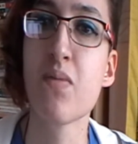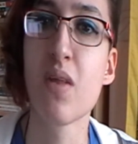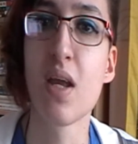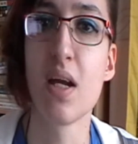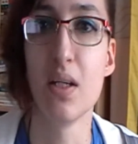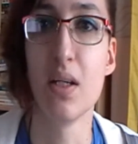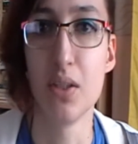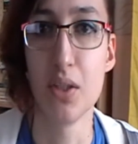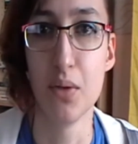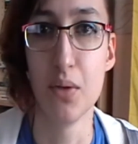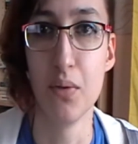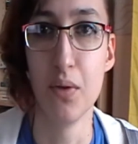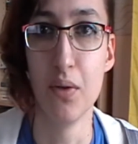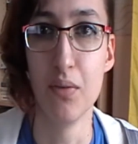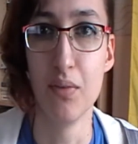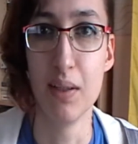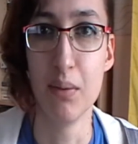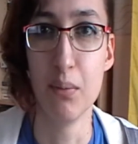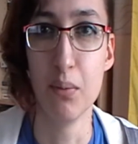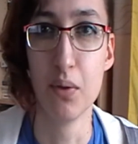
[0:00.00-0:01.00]
and I don't know
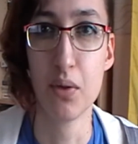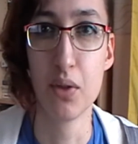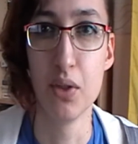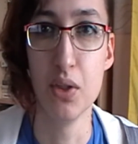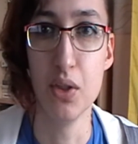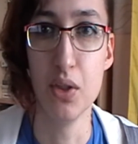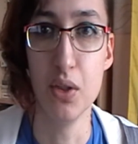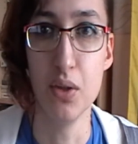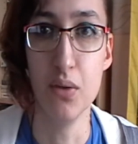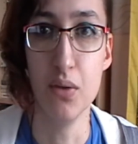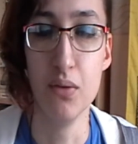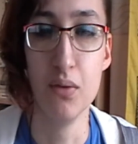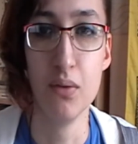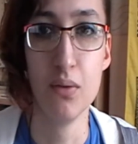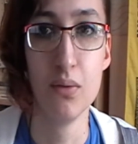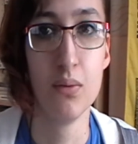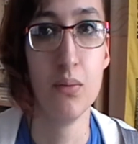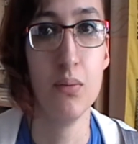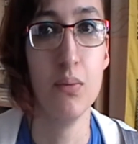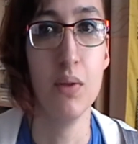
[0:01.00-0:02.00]
really what to do
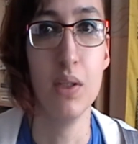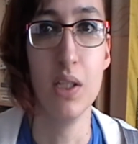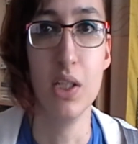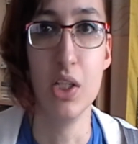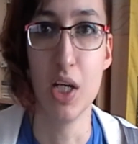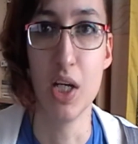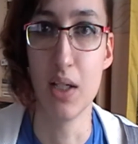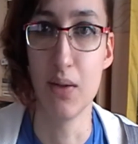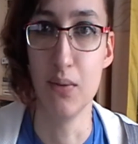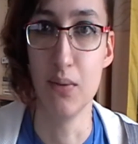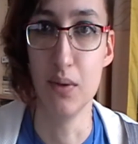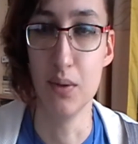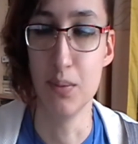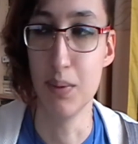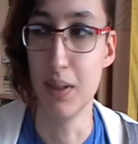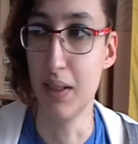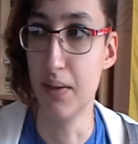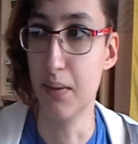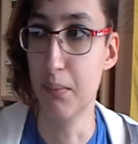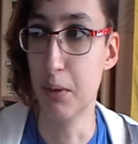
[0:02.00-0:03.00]
with the channel as
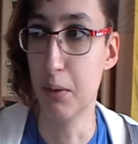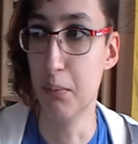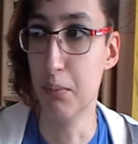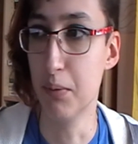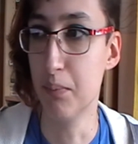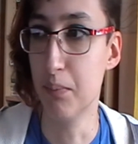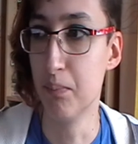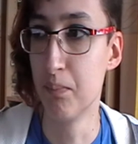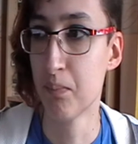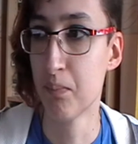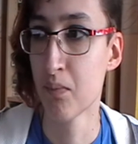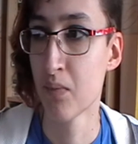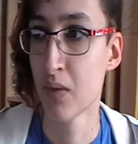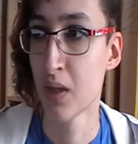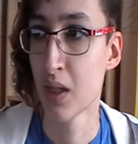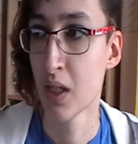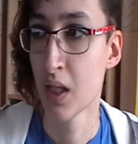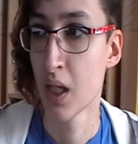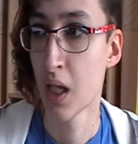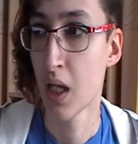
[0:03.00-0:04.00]
well at the moment
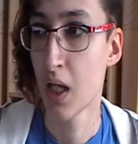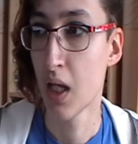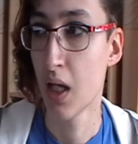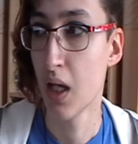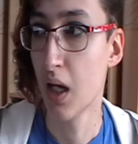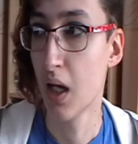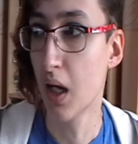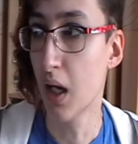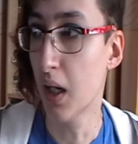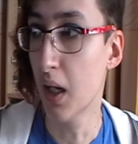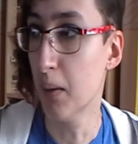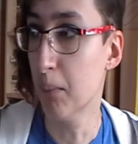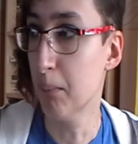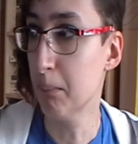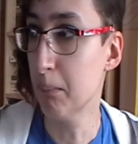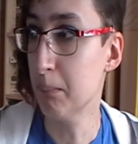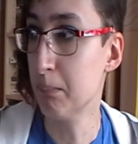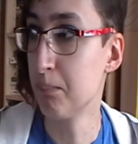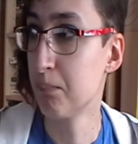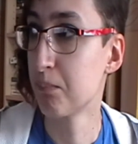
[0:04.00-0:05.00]

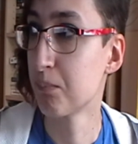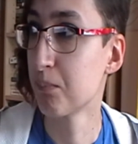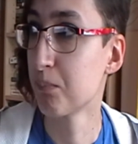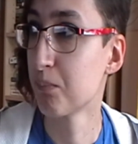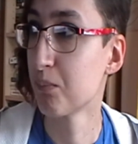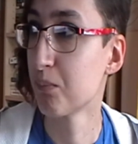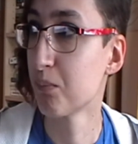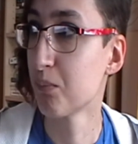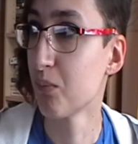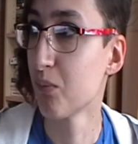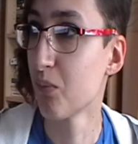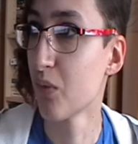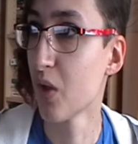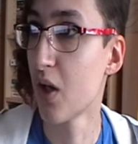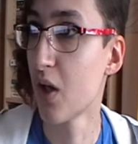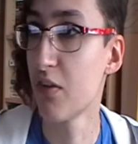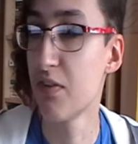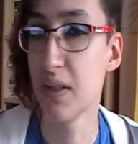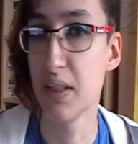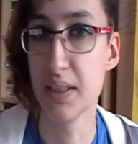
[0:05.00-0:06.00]
um,
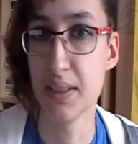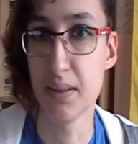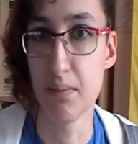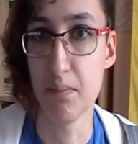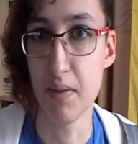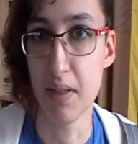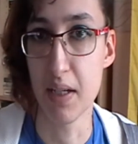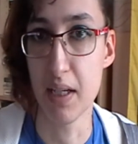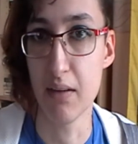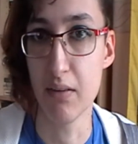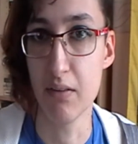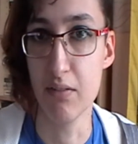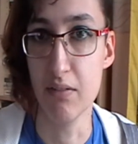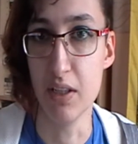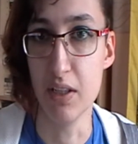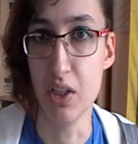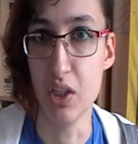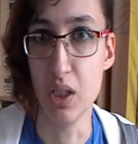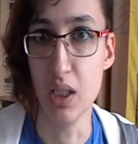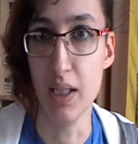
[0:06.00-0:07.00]
I'll figure something out
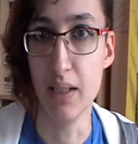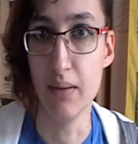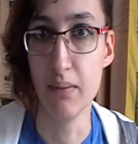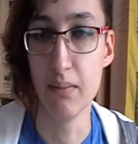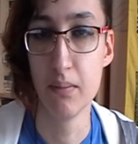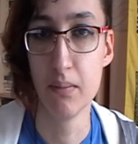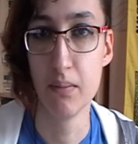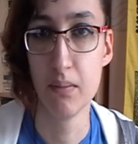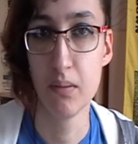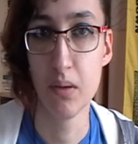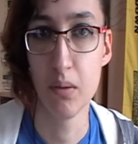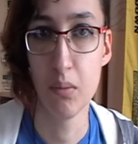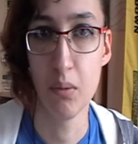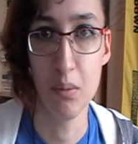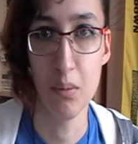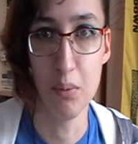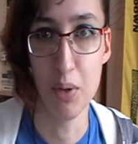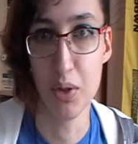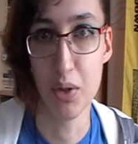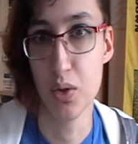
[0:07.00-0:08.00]
eventually.
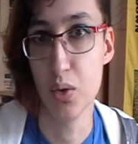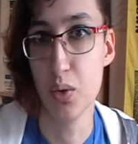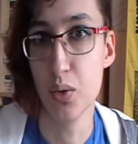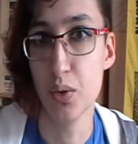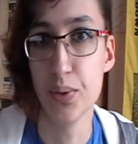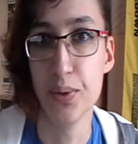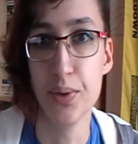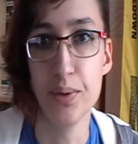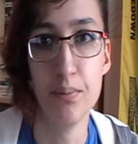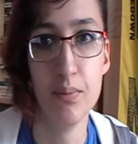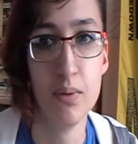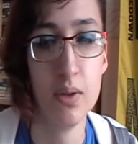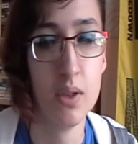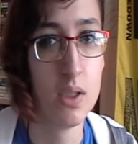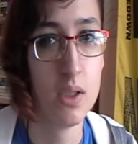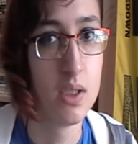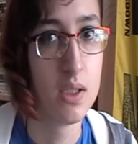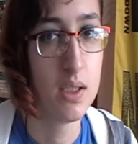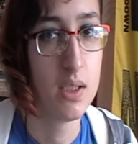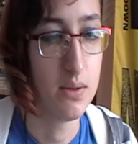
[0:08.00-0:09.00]
I'll like talk to
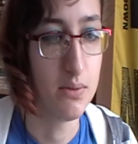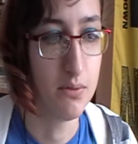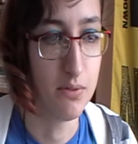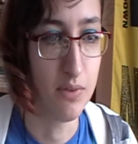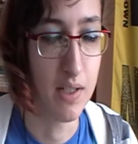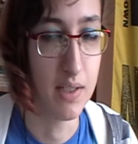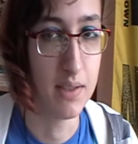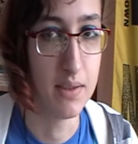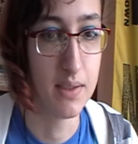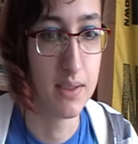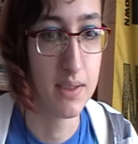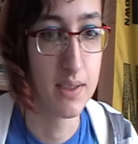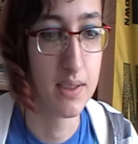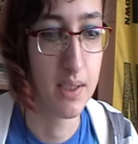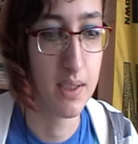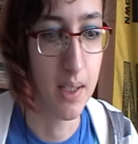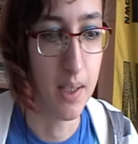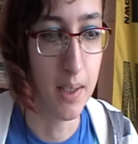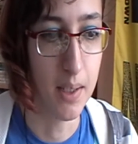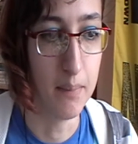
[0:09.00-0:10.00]
some friends,
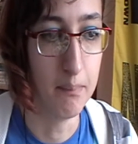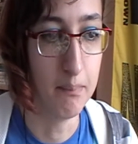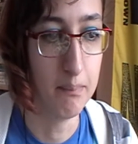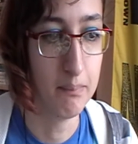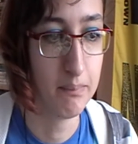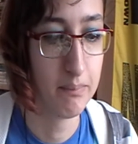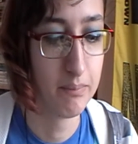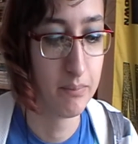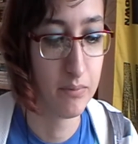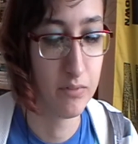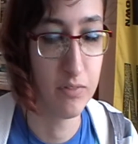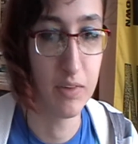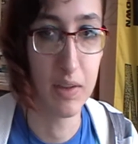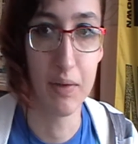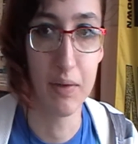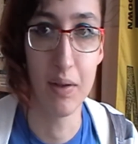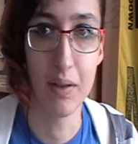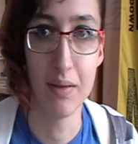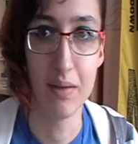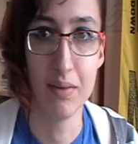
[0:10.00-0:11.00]
um,
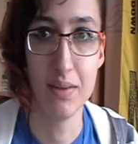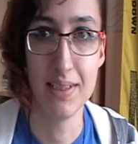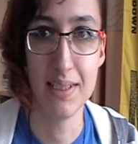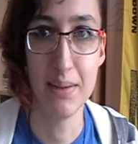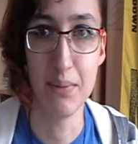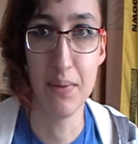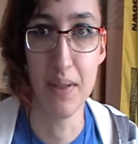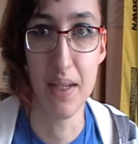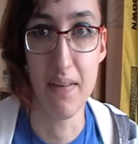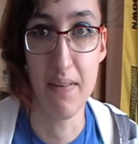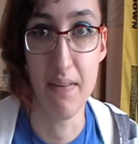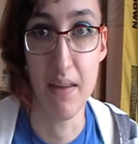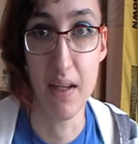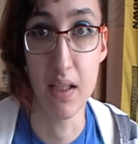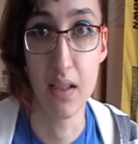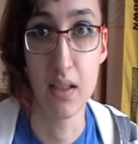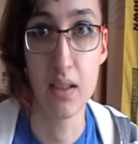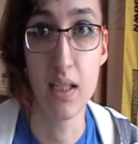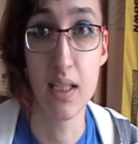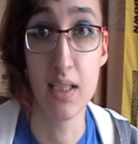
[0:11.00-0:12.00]
figure out, let's see what they
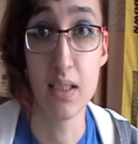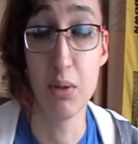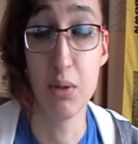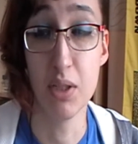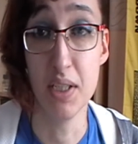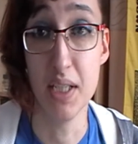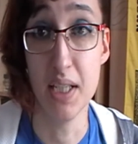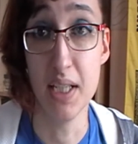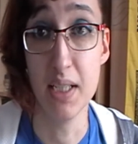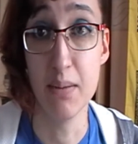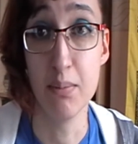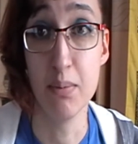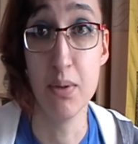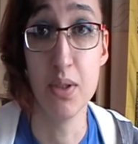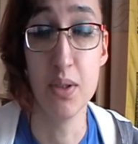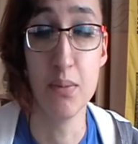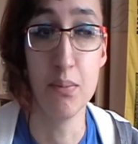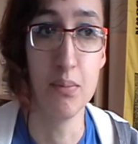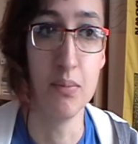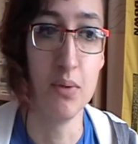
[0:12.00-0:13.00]
think, get some ideas, put
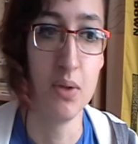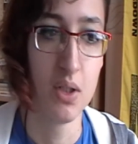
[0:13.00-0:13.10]
some